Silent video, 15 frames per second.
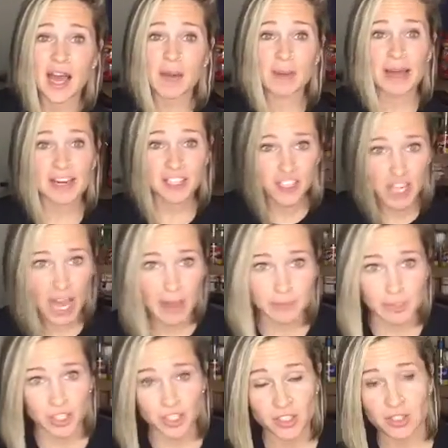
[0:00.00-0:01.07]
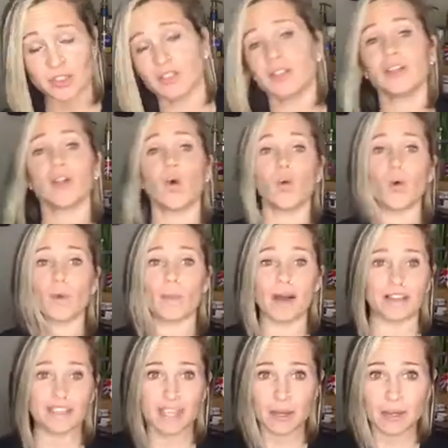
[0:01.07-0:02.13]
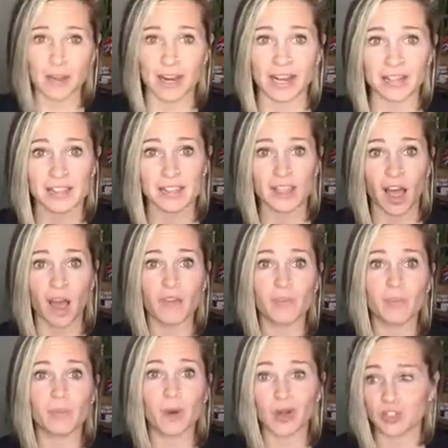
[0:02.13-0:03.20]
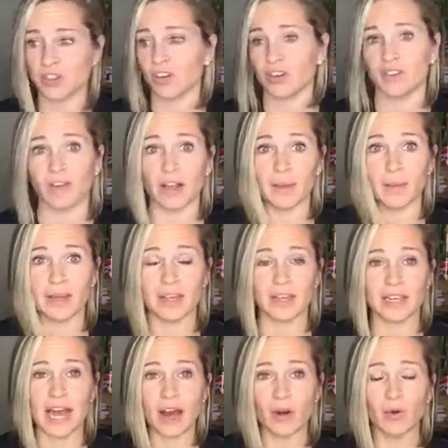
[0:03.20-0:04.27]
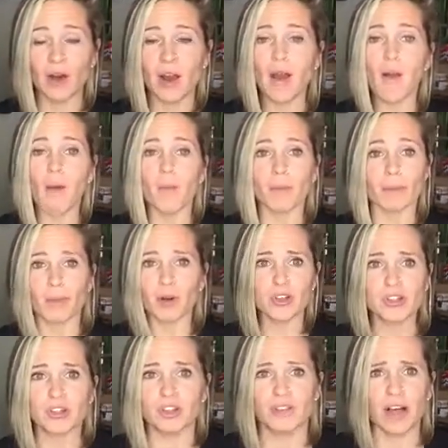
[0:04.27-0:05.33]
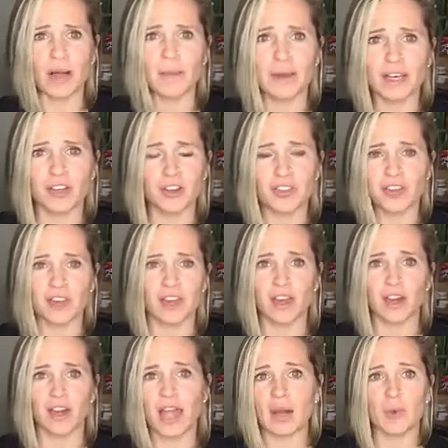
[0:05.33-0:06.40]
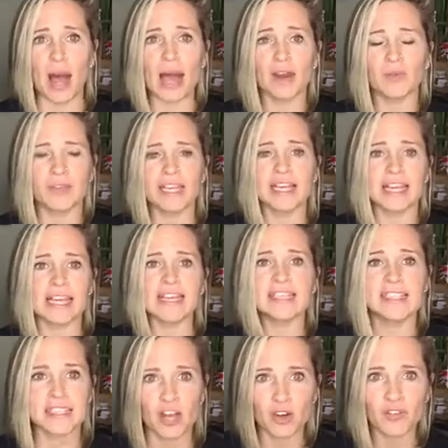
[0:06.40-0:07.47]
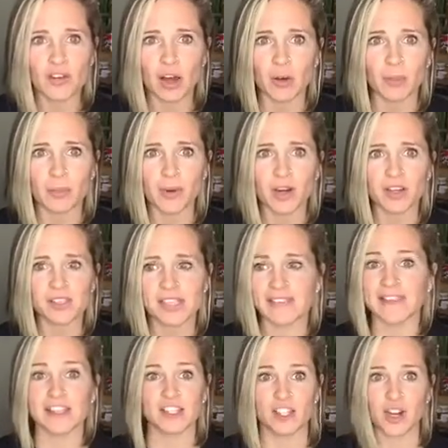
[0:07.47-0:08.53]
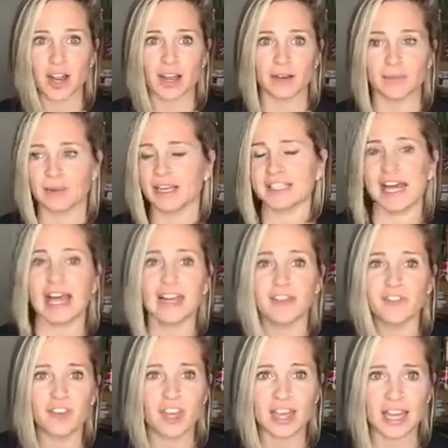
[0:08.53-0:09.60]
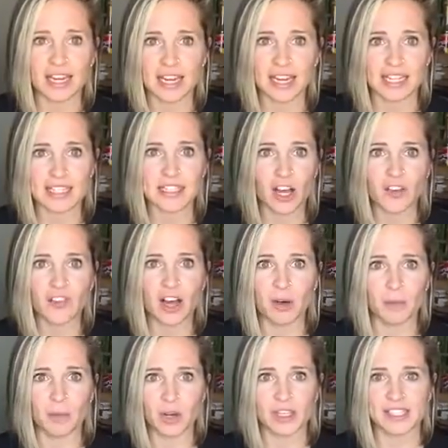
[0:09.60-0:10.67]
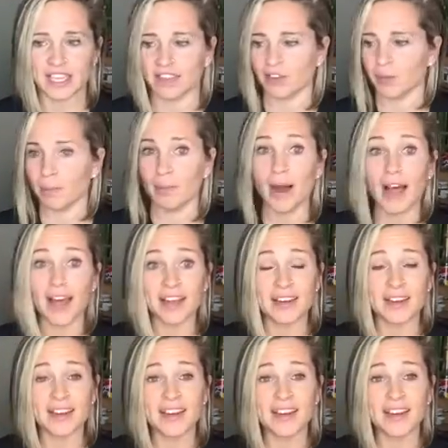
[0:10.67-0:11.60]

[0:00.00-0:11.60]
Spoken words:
about a chapter or about 10 minutes of personal development. Now, personal development, you're thinking, okay, well, I don't need any self-help books. And that's great because I didn't feel like I needed self-help books either. But